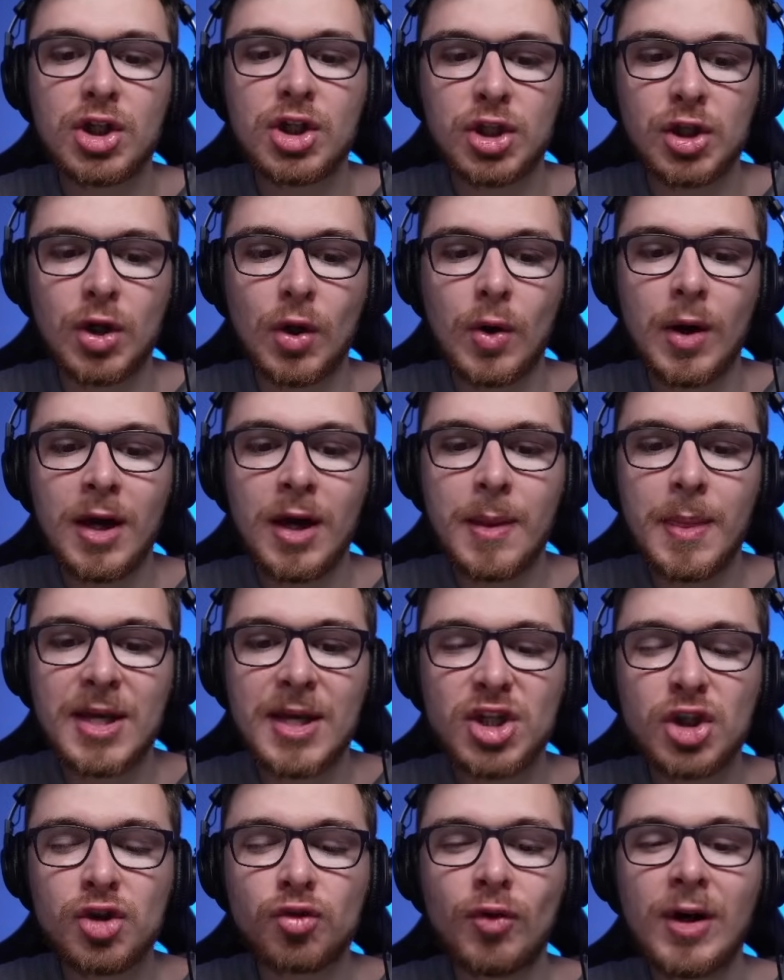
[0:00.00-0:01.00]
So
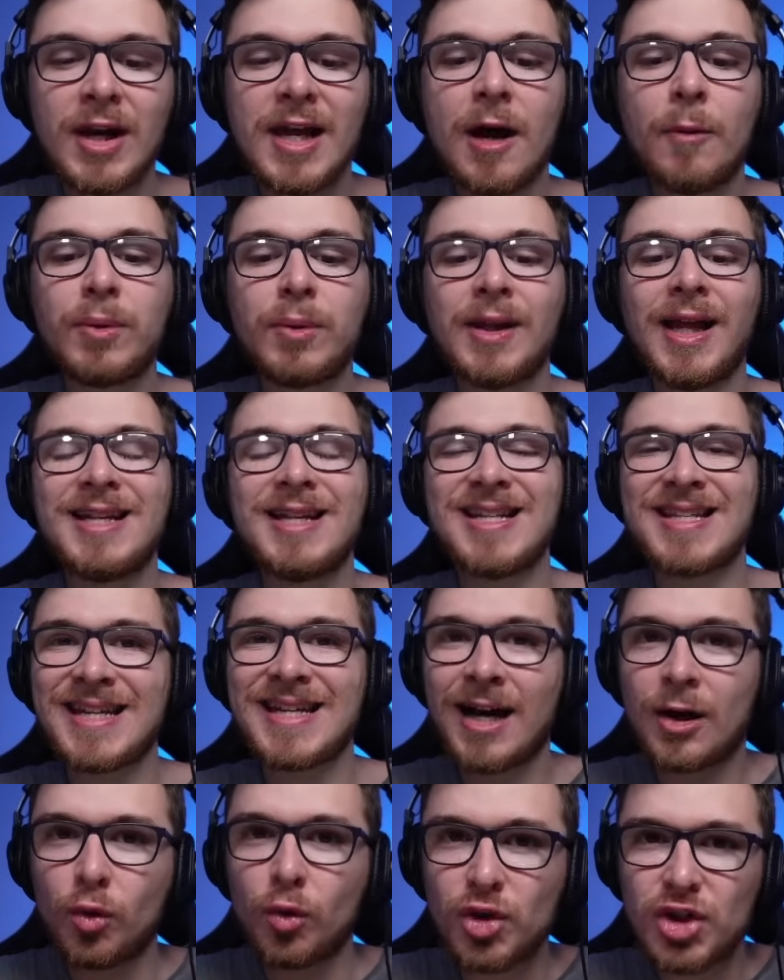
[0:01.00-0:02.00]
this is really a play to
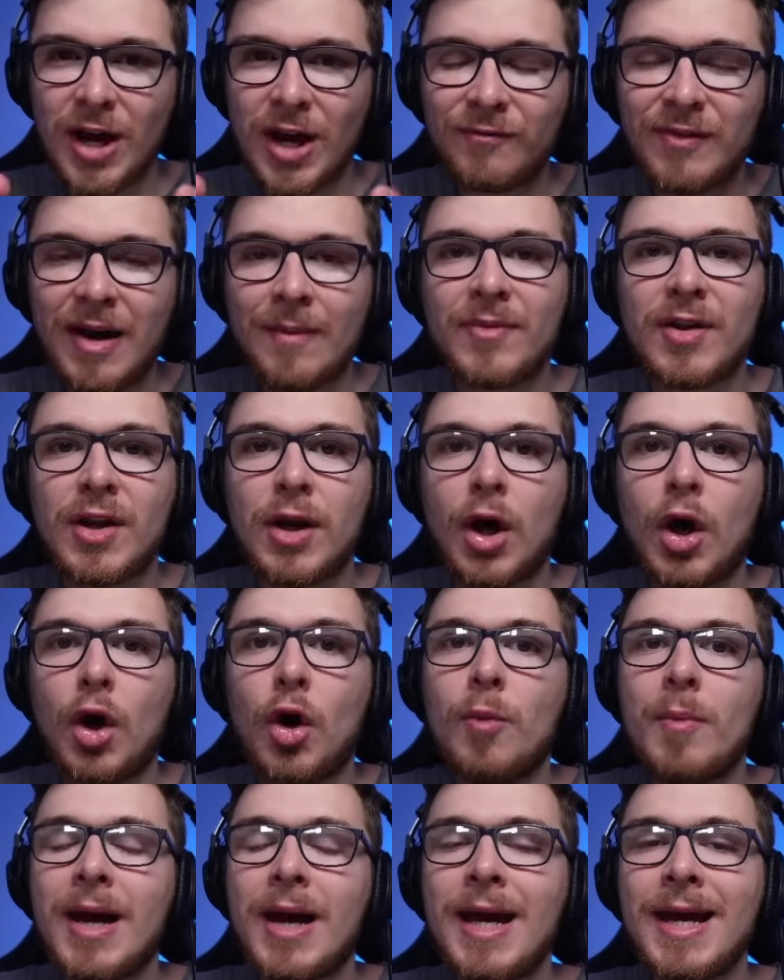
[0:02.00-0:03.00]
tackle Southampton at
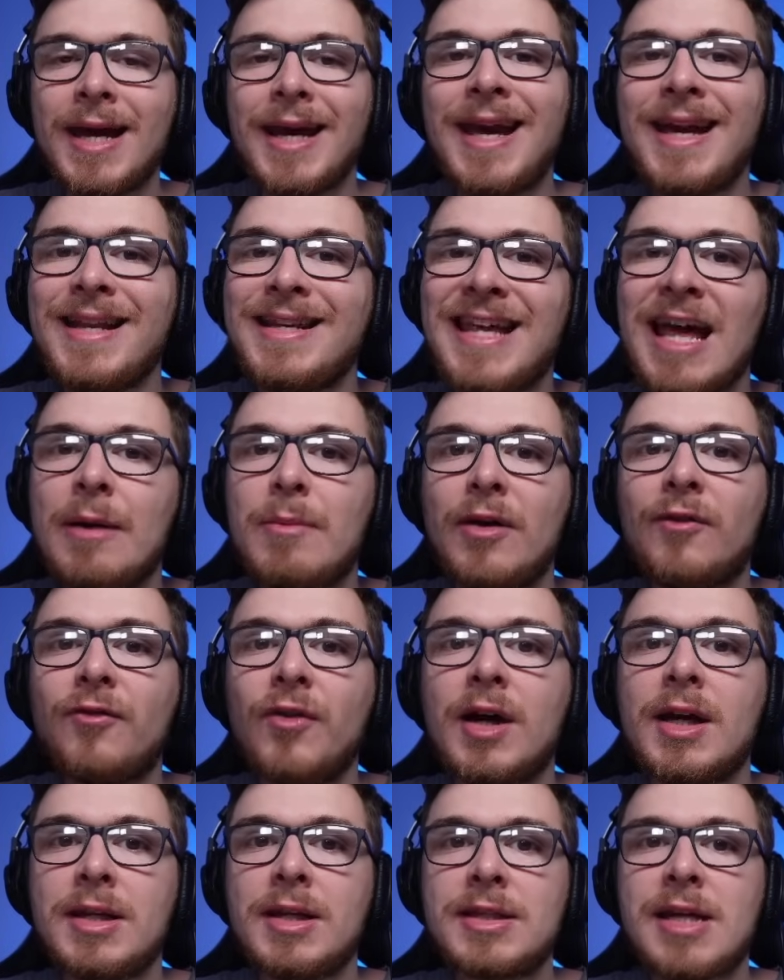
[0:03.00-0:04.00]
home in Gameweek
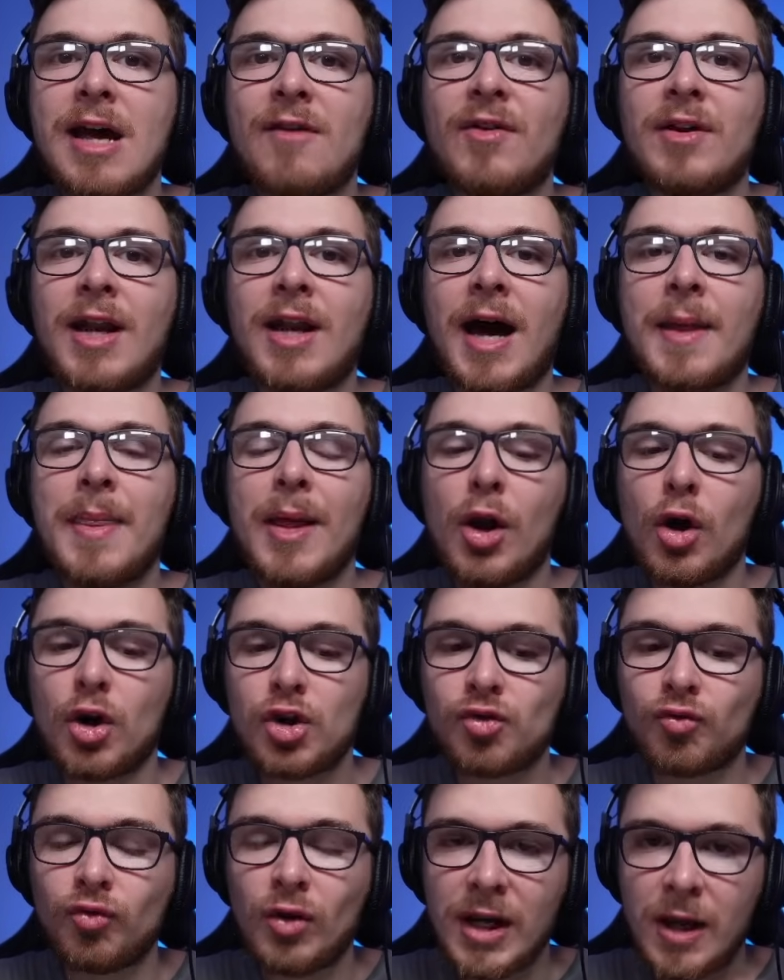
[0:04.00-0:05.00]
37, and that
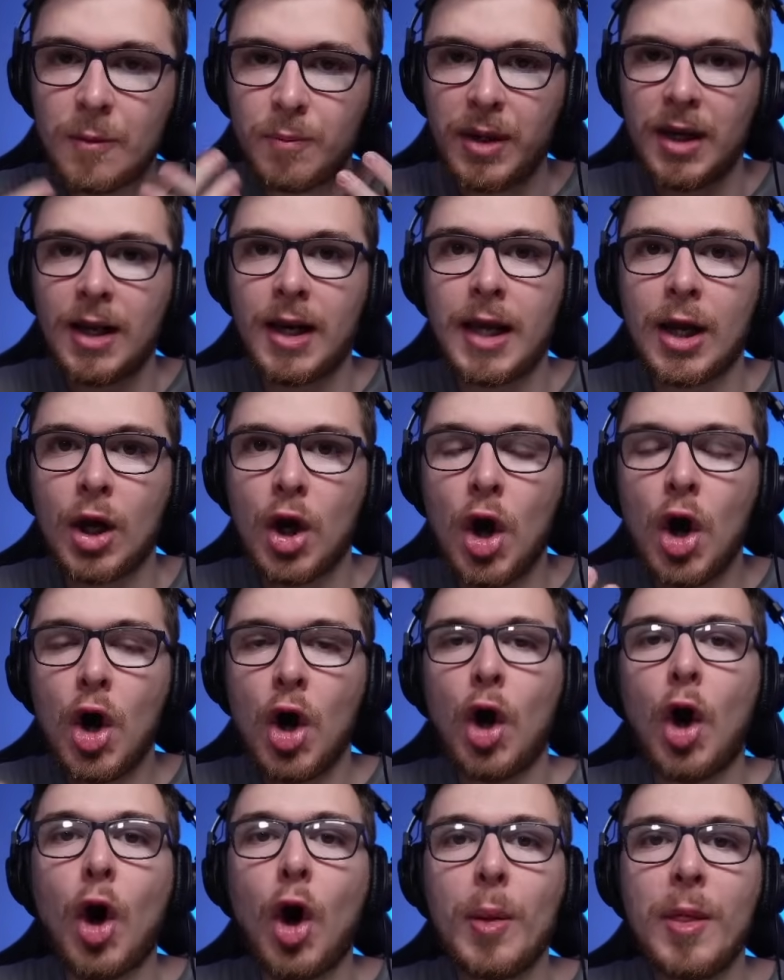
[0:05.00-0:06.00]
looks really appealing
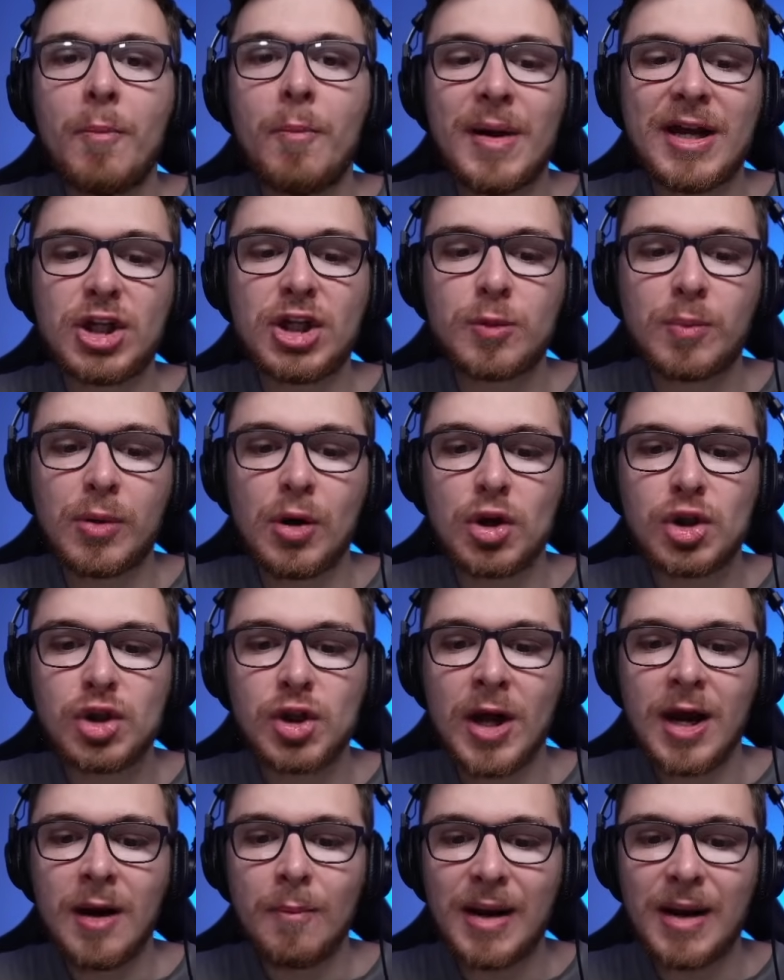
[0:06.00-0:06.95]
on the bench boost.